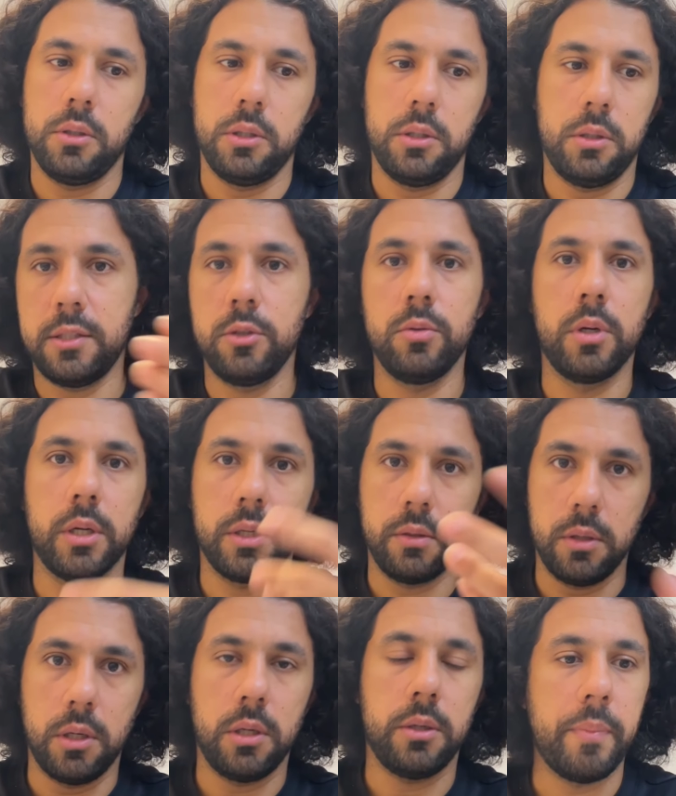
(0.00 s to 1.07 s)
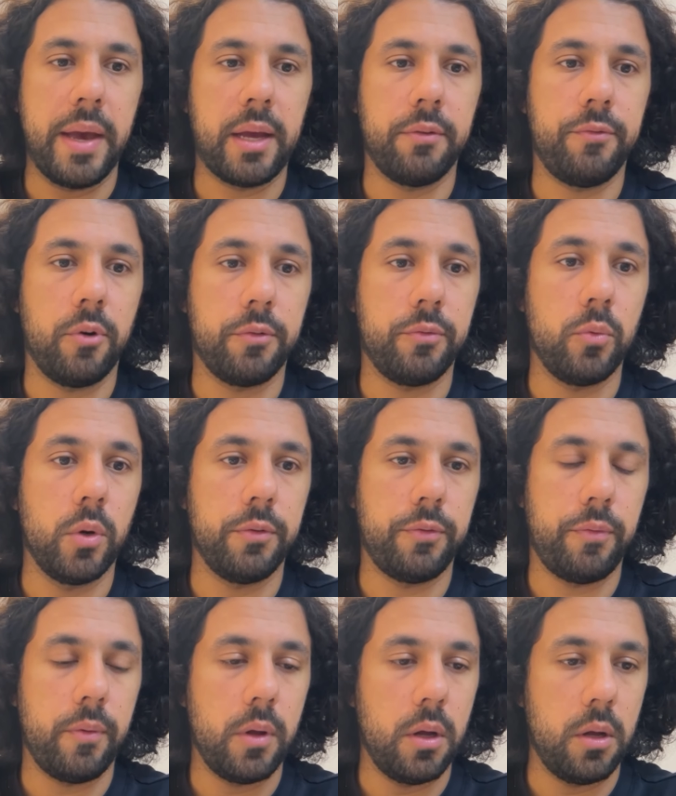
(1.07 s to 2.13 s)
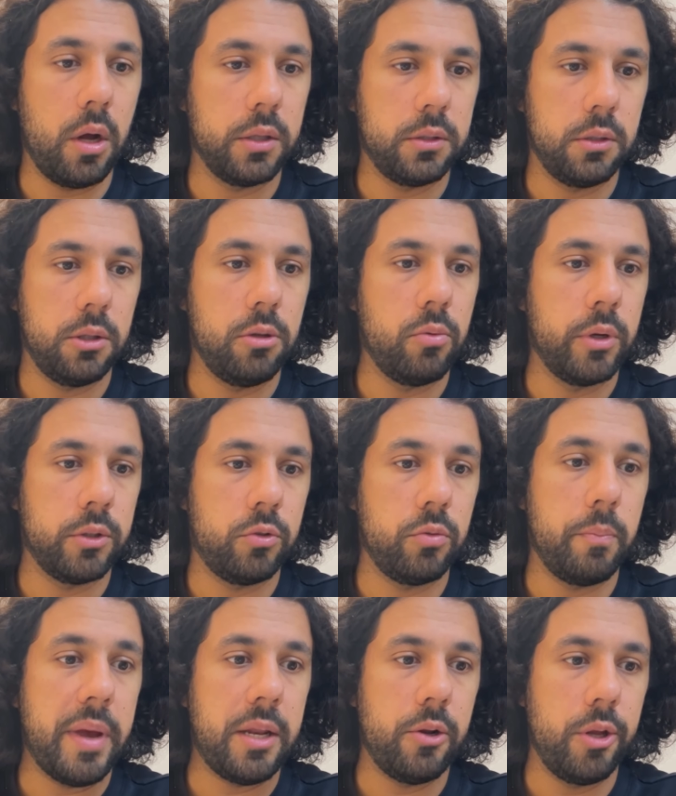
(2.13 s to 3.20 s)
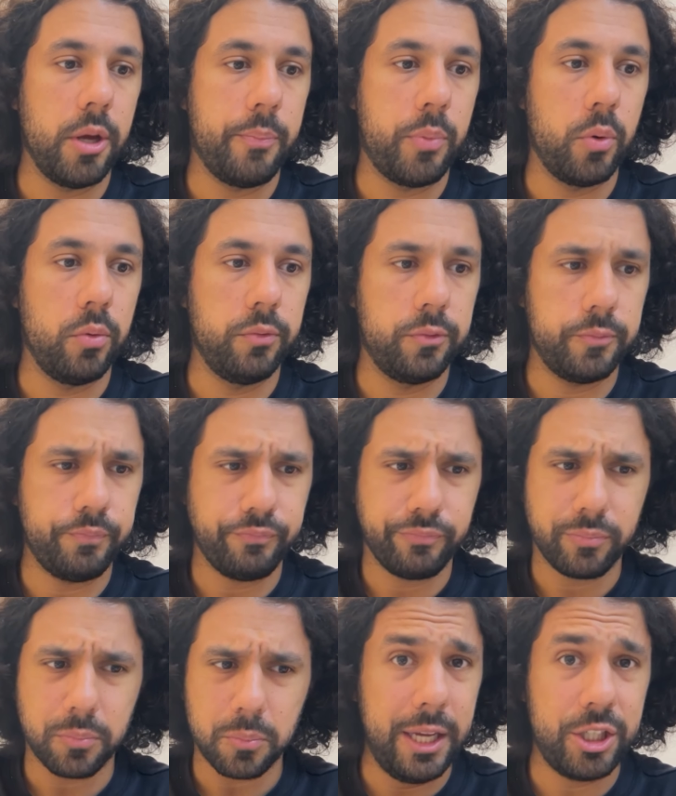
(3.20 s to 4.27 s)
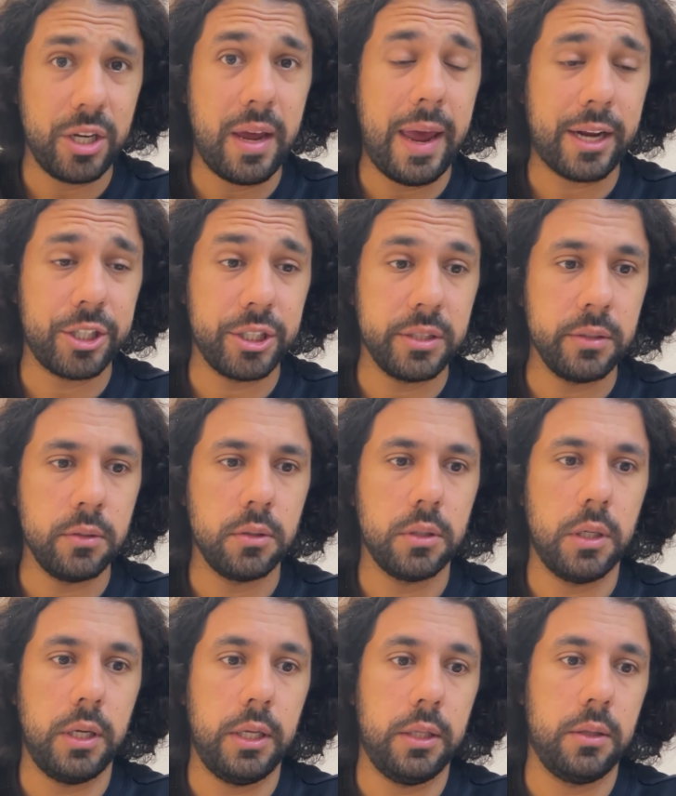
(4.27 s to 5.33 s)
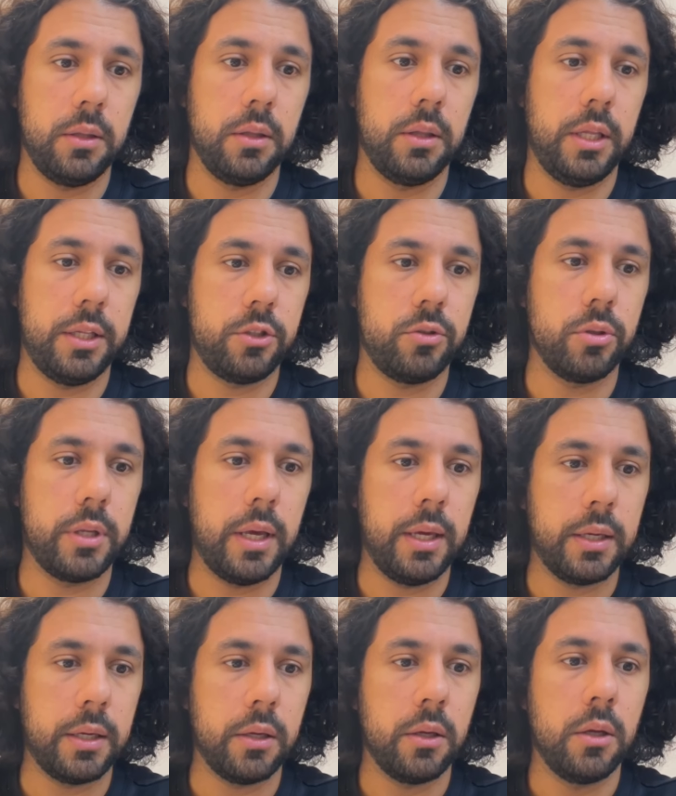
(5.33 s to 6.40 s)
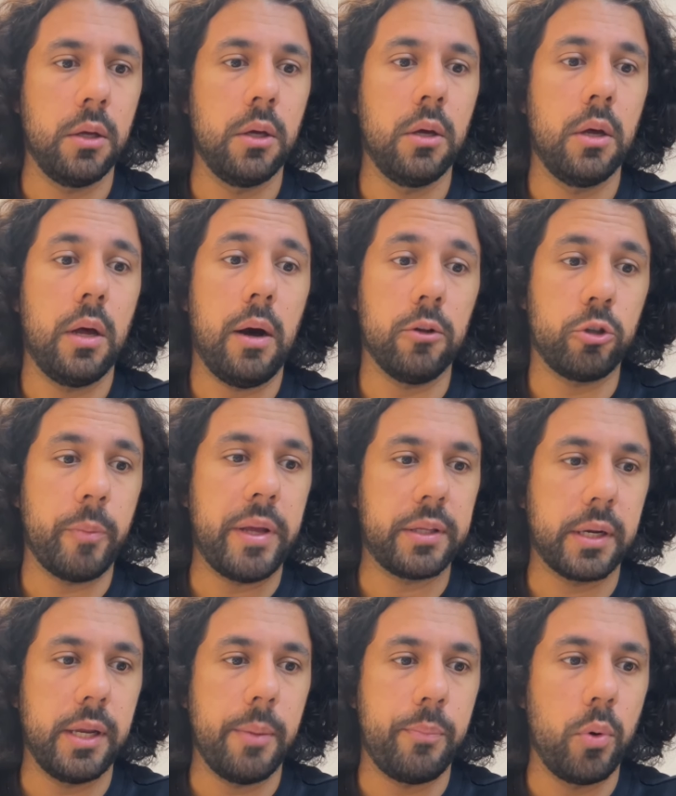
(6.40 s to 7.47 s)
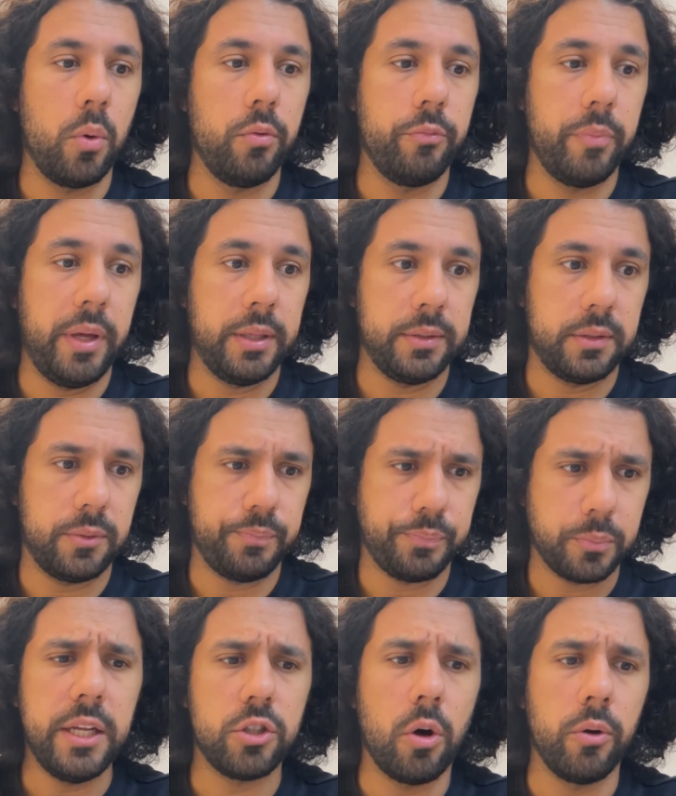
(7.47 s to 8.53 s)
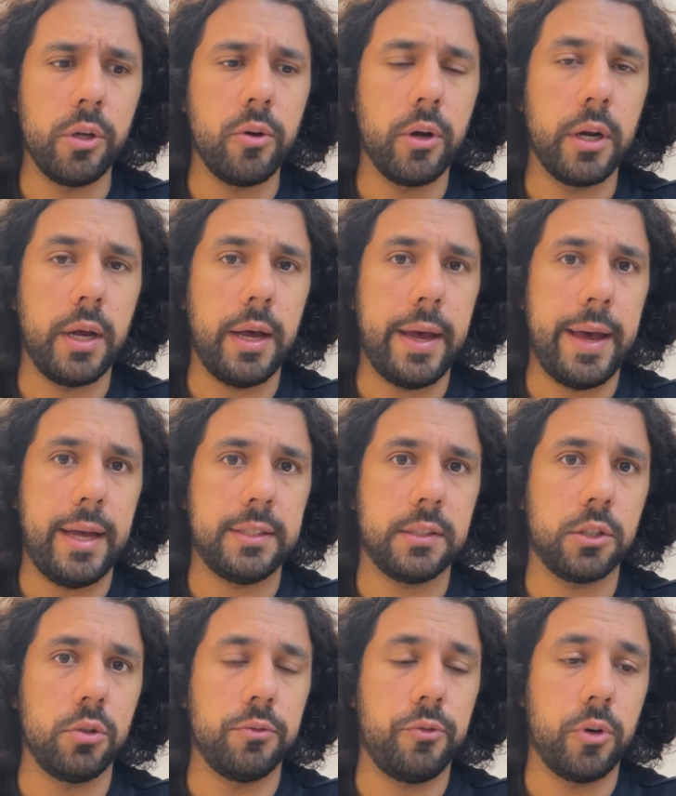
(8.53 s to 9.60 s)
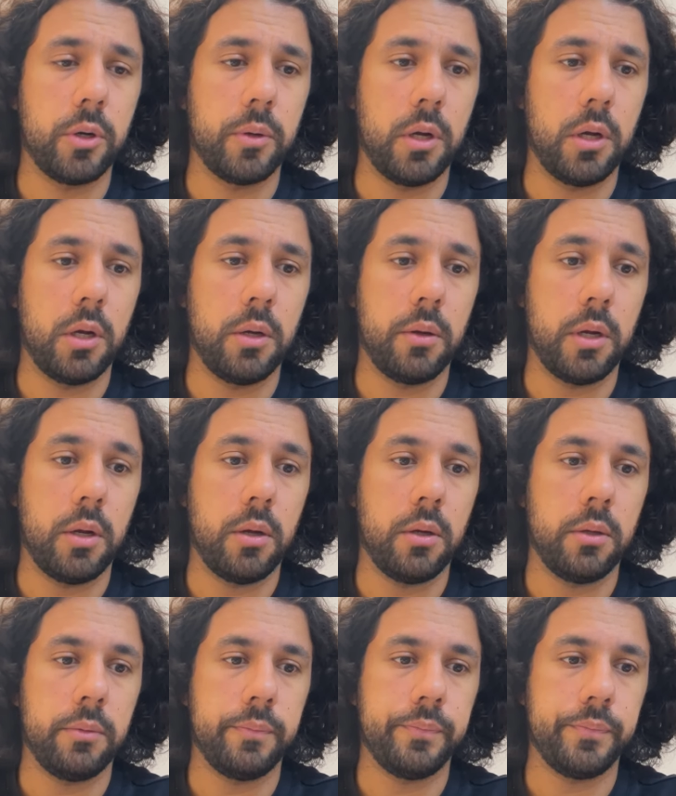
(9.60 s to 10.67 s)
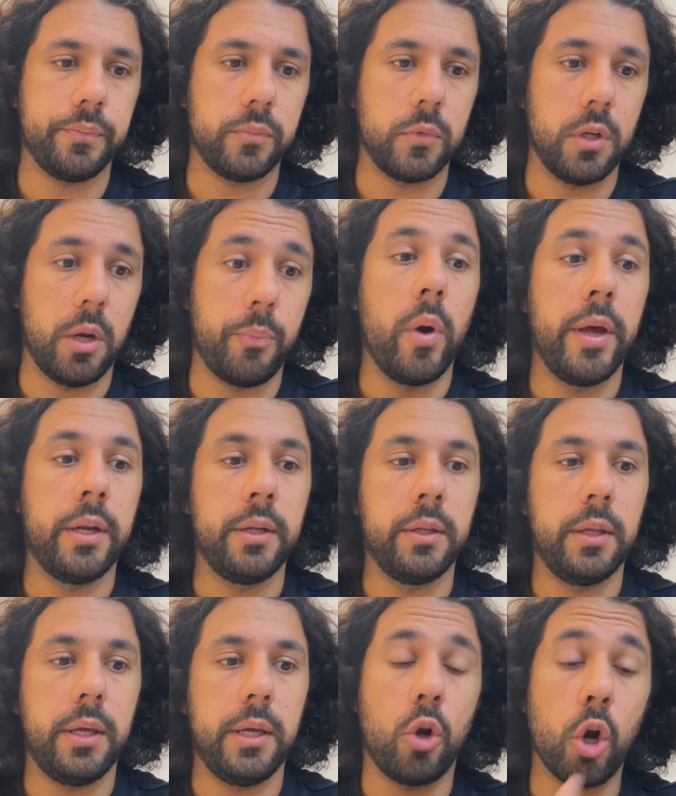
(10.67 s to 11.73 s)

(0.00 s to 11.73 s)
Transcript: As you are going back and forth with Claude, you want to manually approve each action it needs to take. Automatically approve means it's only going to ask you for when